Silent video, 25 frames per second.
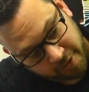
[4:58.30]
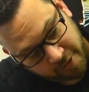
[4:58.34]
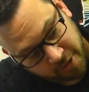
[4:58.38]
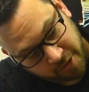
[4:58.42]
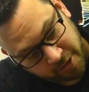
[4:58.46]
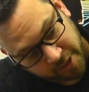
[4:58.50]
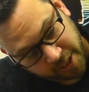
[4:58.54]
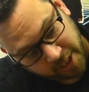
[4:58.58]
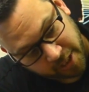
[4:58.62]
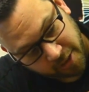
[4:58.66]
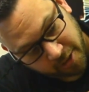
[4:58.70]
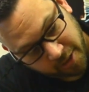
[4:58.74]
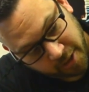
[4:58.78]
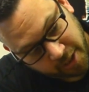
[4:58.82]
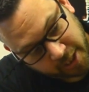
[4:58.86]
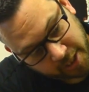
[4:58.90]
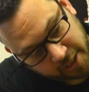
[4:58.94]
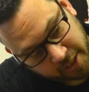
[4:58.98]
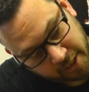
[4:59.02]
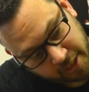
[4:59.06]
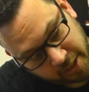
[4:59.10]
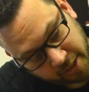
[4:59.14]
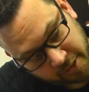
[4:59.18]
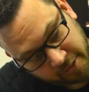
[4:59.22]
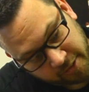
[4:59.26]
clean it
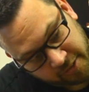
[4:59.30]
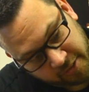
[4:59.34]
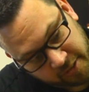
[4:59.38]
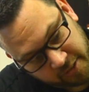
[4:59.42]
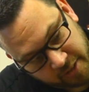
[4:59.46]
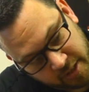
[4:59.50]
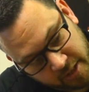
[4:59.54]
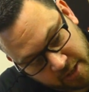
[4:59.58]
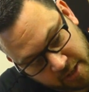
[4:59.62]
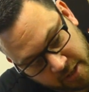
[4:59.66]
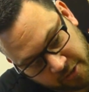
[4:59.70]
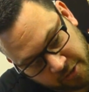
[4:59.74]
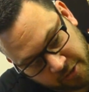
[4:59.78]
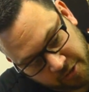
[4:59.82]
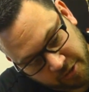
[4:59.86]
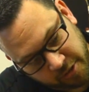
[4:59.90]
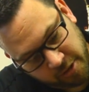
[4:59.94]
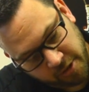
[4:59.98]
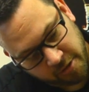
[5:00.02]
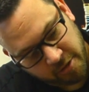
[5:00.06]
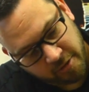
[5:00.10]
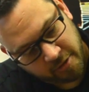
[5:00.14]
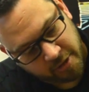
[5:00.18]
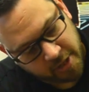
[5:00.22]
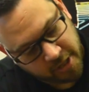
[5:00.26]
like this. So
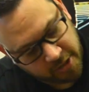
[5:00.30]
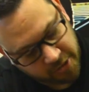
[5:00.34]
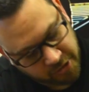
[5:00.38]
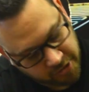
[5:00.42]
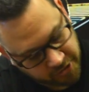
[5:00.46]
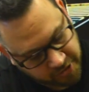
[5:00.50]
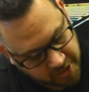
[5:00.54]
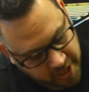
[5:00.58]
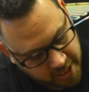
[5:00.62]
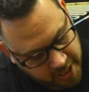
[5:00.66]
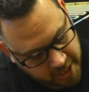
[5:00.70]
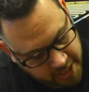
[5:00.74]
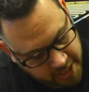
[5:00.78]
you're going to just get